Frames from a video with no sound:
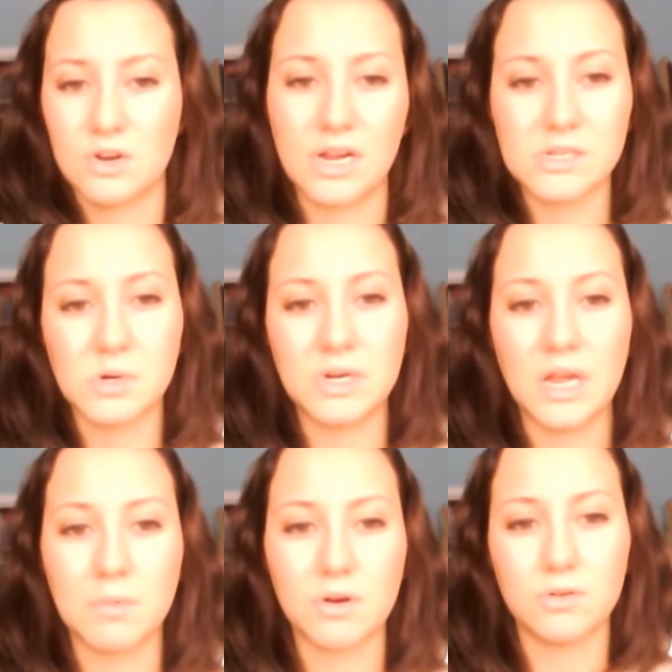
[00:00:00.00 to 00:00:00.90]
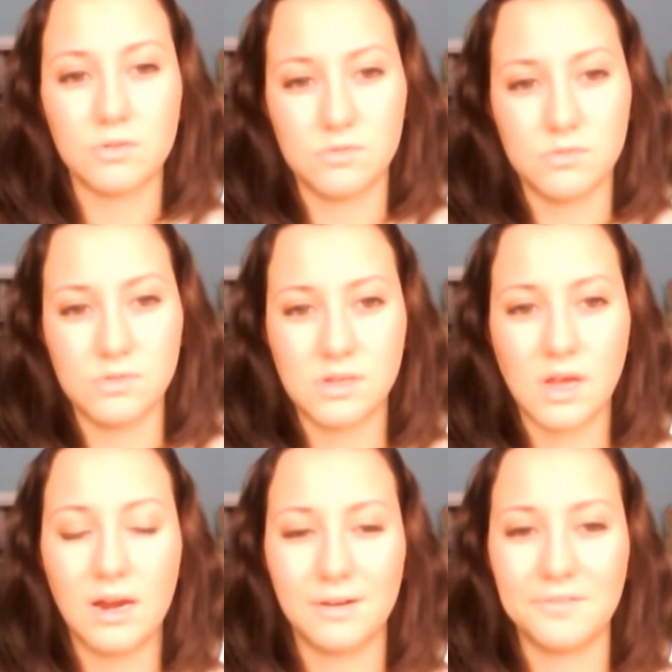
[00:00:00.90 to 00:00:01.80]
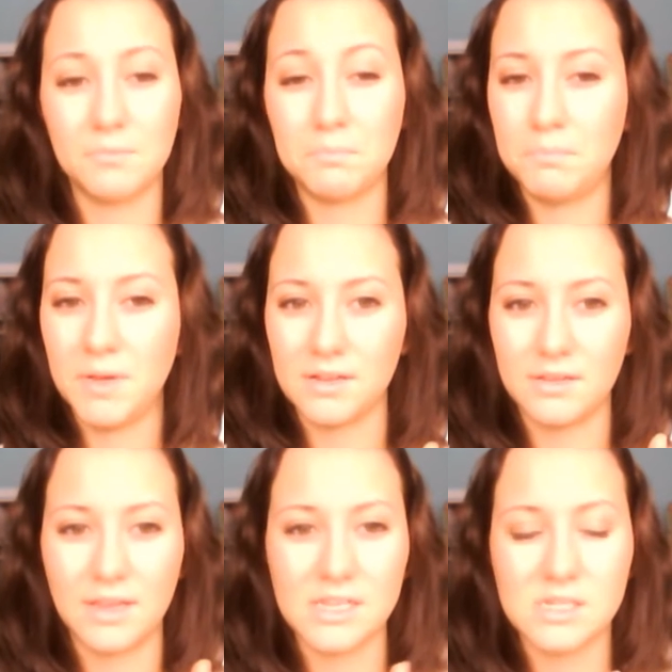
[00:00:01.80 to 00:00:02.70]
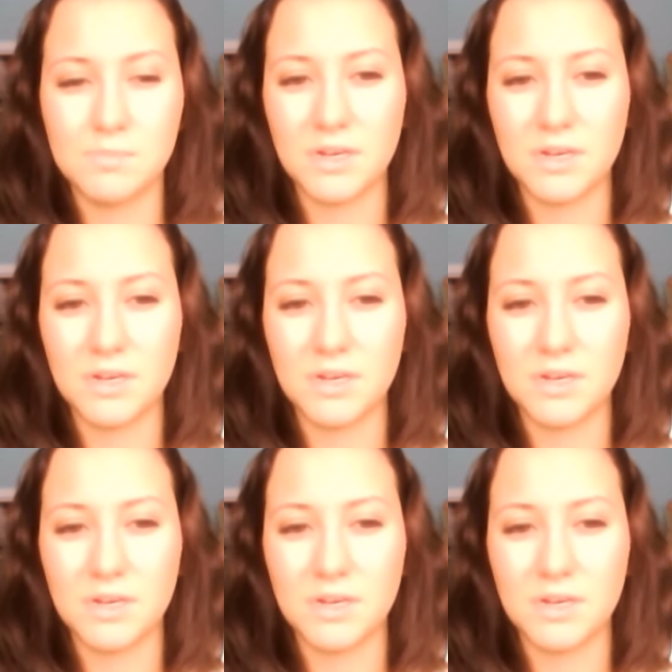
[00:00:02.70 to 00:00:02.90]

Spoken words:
their next door neighbor who's kind of a big ditz,